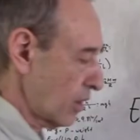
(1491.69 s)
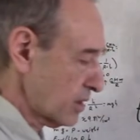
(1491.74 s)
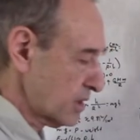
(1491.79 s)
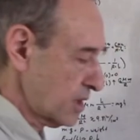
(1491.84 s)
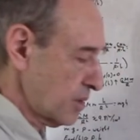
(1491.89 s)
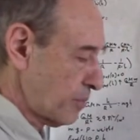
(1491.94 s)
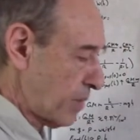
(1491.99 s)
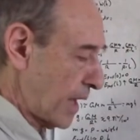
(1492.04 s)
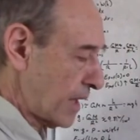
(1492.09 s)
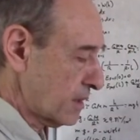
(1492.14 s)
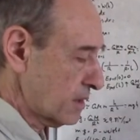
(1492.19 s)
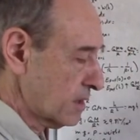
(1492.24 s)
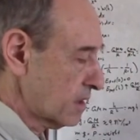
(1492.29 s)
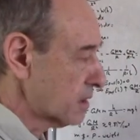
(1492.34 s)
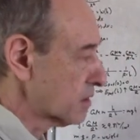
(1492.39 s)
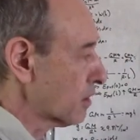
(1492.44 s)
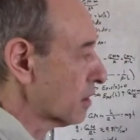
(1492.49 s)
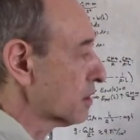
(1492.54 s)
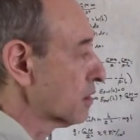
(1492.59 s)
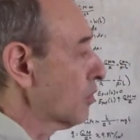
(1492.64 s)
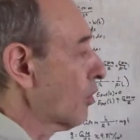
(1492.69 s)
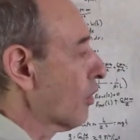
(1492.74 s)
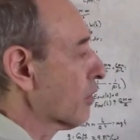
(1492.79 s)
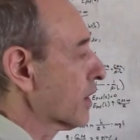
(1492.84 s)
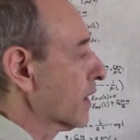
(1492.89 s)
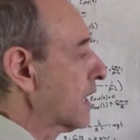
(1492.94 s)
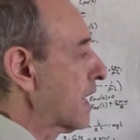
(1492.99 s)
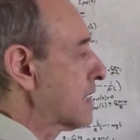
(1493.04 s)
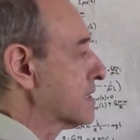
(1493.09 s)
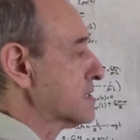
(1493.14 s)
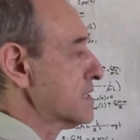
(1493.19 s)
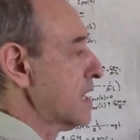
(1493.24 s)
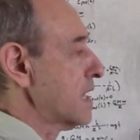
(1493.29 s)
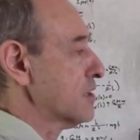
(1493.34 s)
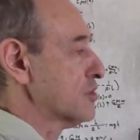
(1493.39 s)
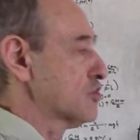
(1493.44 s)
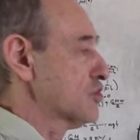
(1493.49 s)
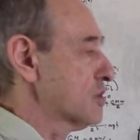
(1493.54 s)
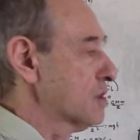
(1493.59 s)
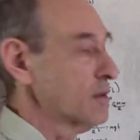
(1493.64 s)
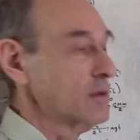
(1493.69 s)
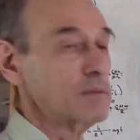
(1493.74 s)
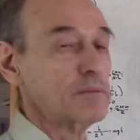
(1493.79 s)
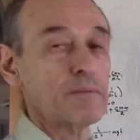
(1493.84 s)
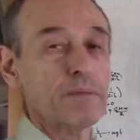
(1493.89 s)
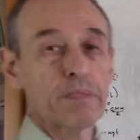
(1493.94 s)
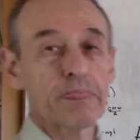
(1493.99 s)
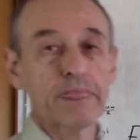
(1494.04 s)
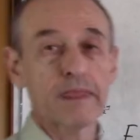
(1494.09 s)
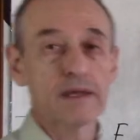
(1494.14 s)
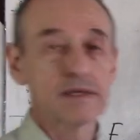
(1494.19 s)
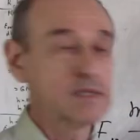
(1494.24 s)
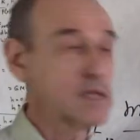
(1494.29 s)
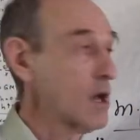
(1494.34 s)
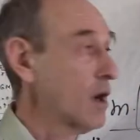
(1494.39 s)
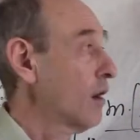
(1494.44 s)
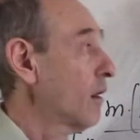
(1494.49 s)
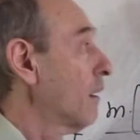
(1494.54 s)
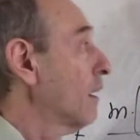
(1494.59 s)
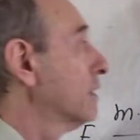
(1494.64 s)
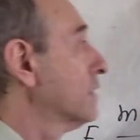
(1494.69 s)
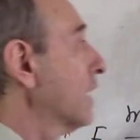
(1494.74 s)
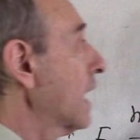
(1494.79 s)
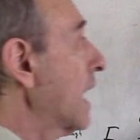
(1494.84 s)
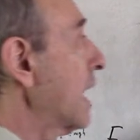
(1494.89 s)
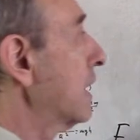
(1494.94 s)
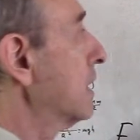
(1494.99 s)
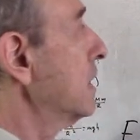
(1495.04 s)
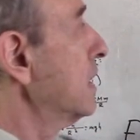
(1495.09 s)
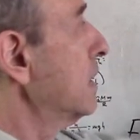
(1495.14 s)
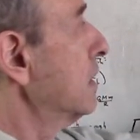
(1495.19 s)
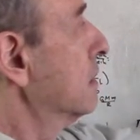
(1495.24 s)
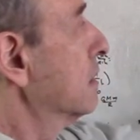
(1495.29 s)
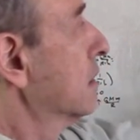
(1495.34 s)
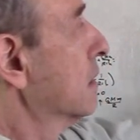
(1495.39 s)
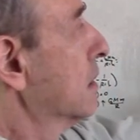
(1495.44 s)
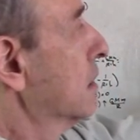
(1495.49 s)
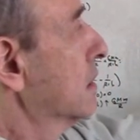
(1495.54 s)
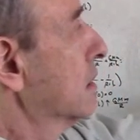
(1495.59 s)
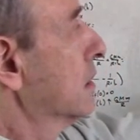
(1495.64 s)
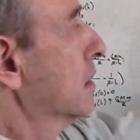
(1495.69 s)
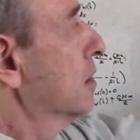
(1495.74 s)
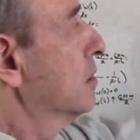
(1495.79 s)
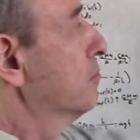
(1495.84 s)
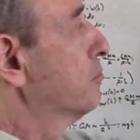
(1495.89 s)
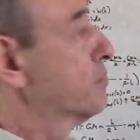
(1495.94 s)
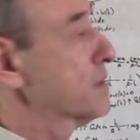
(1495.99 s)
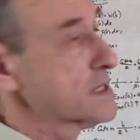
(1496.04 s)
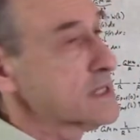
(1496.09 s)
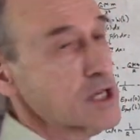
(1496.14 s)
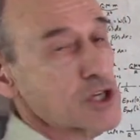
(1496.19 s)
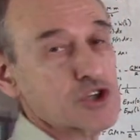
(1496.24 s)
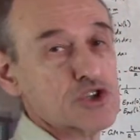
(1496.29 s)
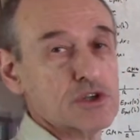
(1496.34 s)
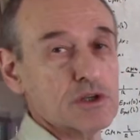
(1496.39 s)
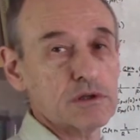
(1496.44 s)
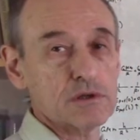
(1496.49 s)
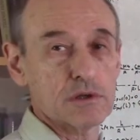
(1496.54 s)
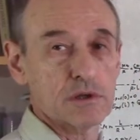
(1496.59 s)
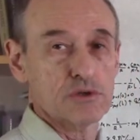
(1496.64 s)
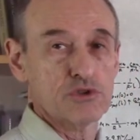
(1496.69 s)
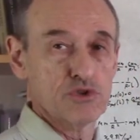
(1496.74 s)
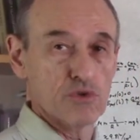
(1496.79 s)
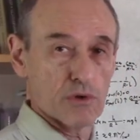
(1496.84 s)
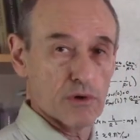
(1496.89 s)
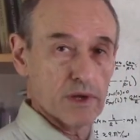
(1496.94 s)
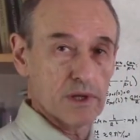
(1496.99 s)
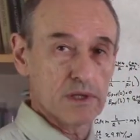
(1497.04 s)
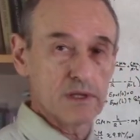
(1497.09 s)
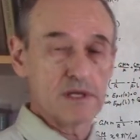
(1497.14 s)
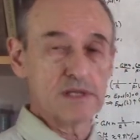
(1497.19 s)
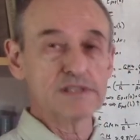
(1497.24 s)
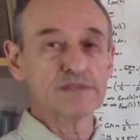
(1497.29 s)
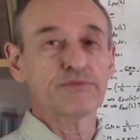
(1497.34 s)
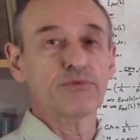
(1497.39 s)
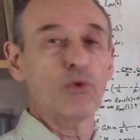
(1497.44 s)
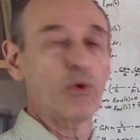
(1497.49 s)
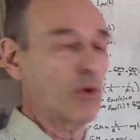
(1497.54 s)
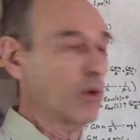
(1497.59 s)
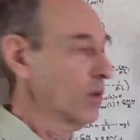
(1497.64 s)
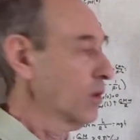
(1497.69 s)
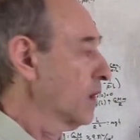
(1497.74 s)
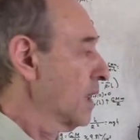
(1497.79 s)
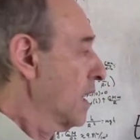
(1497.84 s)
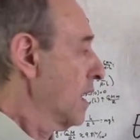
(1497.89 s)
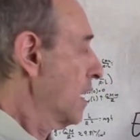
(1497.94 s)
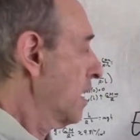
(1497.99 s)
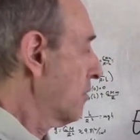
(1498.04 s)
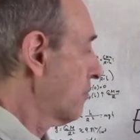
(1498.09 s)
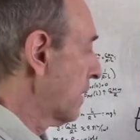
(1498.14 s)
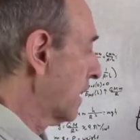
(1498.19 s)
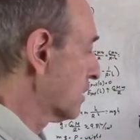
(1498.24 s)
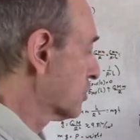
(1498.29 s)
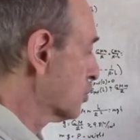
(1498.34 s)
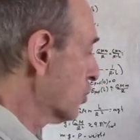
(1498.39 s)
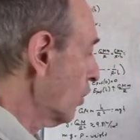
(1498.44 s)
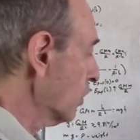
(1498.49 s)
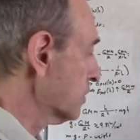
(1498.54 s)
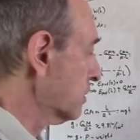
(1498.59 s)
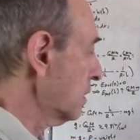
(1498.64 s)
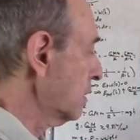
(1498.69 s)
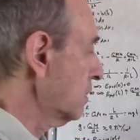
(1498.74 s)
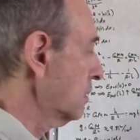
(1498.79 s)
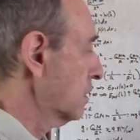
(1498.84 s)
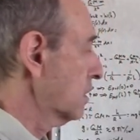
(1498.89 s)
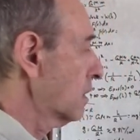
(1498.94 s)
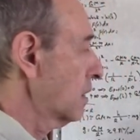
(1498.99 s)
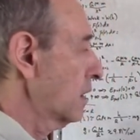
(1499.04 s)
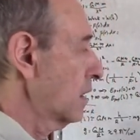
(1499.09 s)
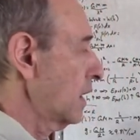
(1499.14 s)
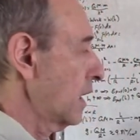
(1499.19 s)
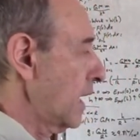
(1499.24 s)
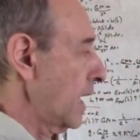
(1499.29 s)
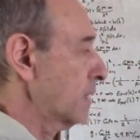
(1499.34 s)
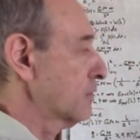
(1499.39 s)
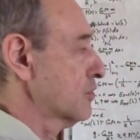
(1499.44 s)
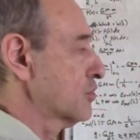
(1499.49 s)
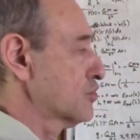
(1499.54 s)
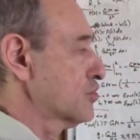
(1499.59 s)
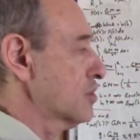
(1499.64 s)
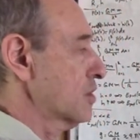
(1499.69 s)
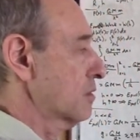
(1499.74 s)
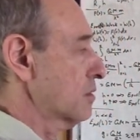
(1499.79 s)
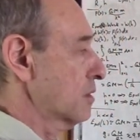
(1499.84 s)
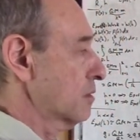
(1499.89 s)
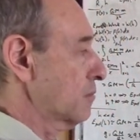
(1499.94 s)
not dependent on lowercase h. So on any position during this fall, my total energy,